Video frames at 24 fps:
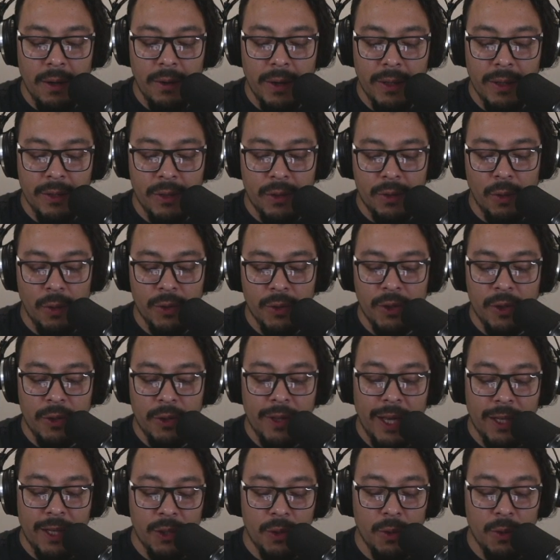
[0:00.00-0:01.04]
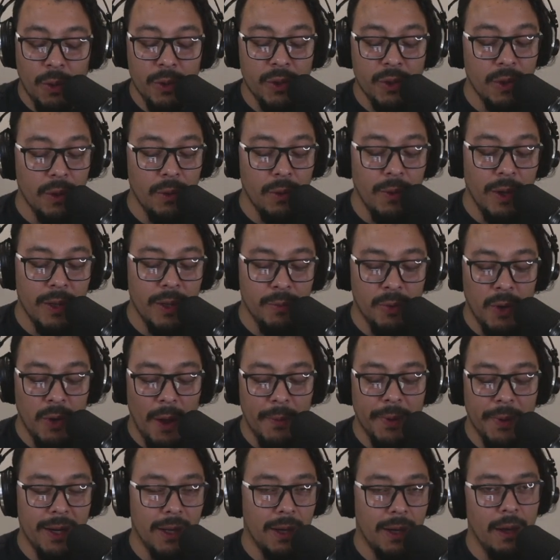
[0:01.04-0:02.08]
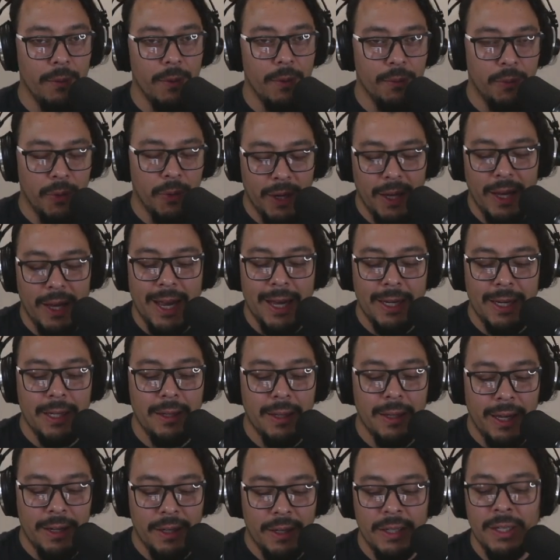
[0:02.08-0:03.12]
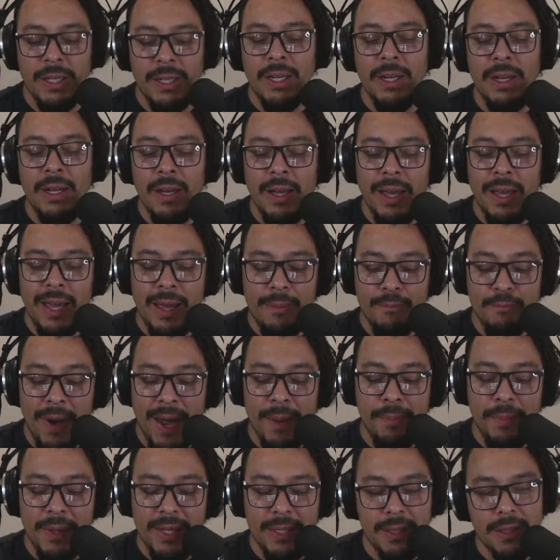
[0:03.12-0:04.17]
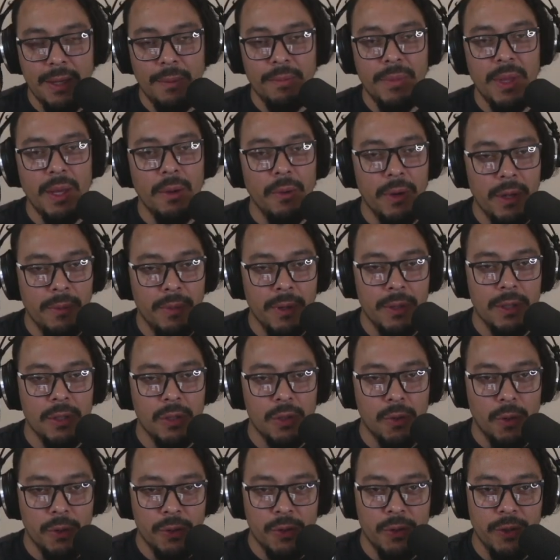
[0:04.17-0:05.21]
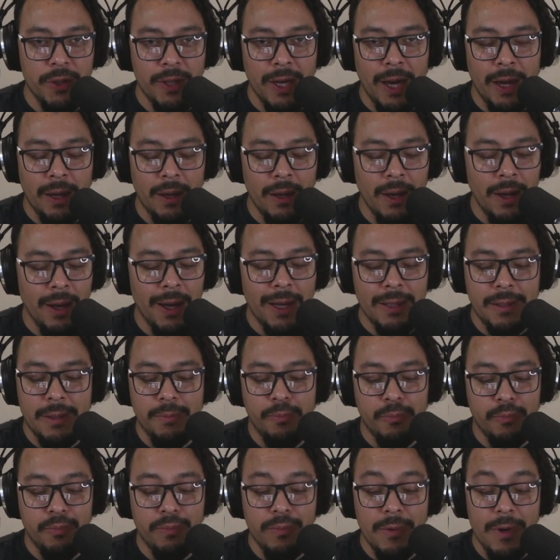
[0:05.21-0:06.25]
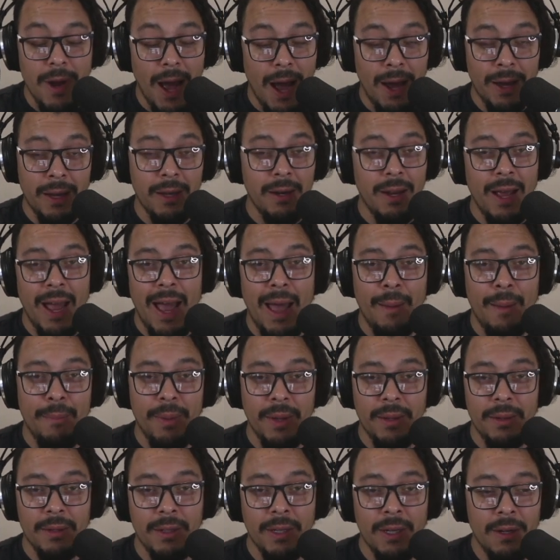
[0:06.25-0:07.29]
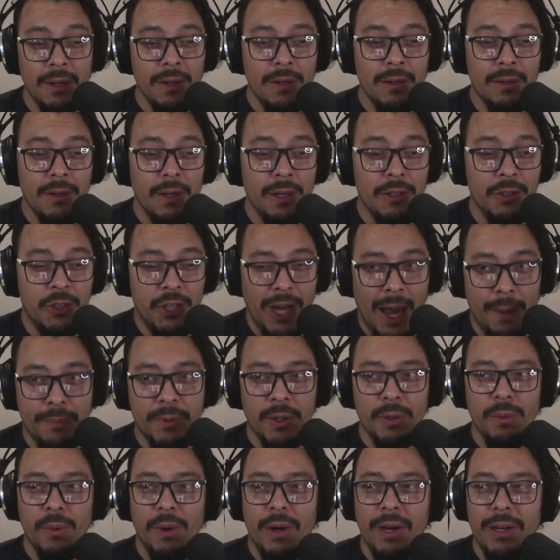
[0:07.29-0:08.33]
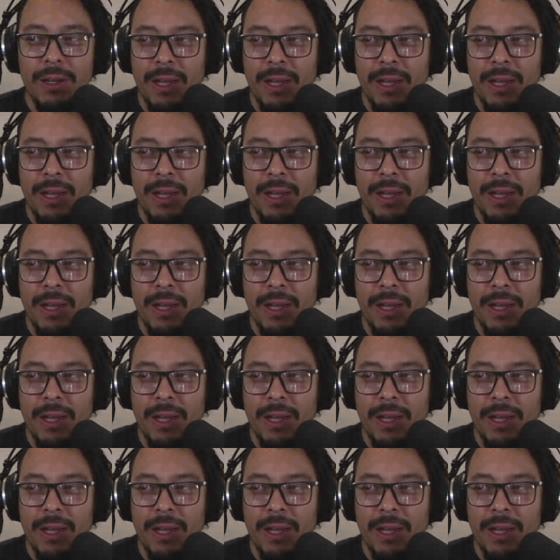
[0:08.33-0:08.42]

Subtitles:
Sorcerer, that Sorcerer one probably going to come in pretty handy later. It might be something where you build a Sorcerer deck. It's not going to happen in Chapter 1.